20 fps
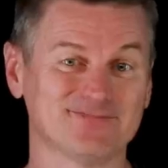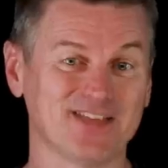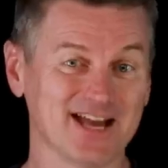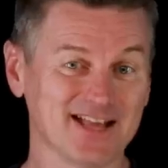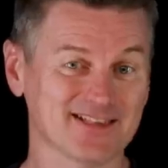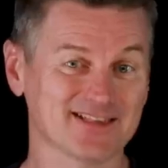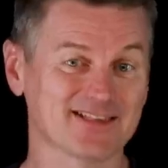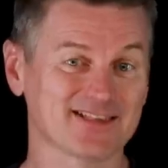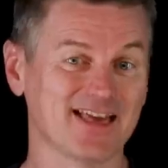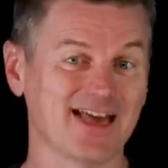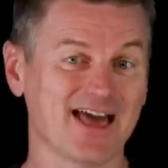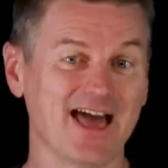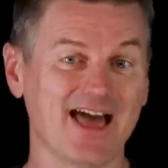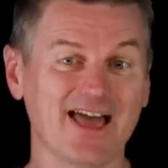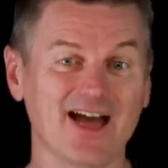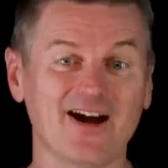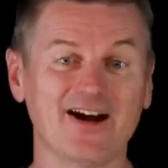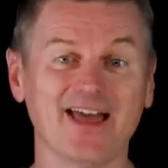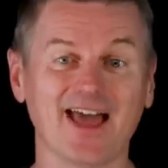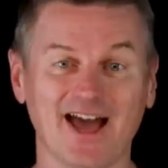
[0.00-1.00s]
That's
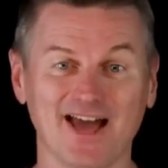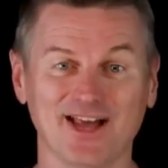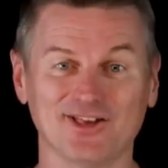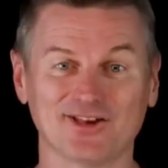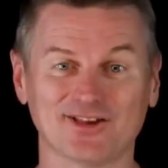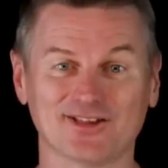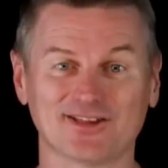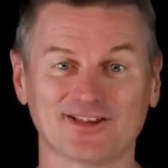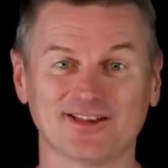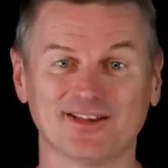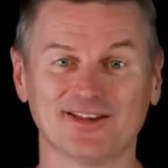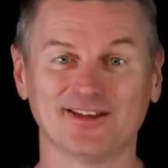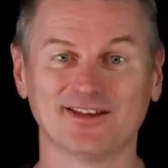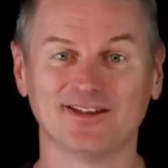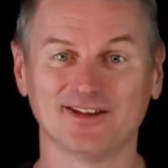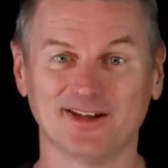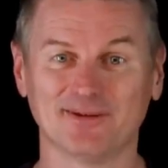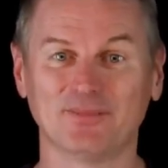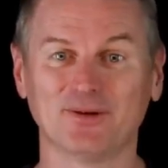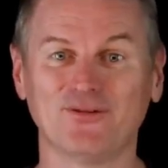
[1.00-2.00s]
AI agent
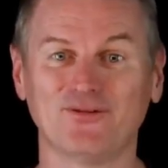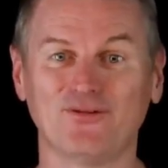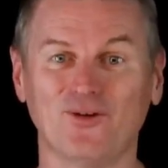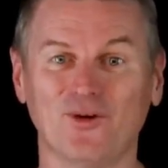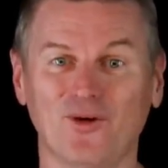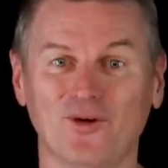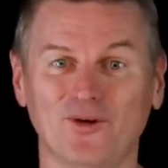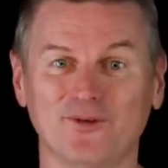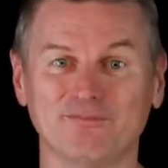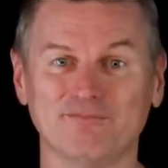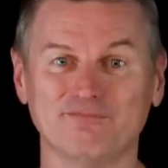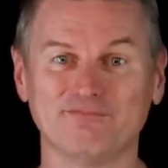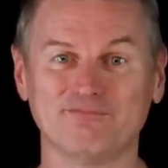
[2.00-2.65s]
number 4.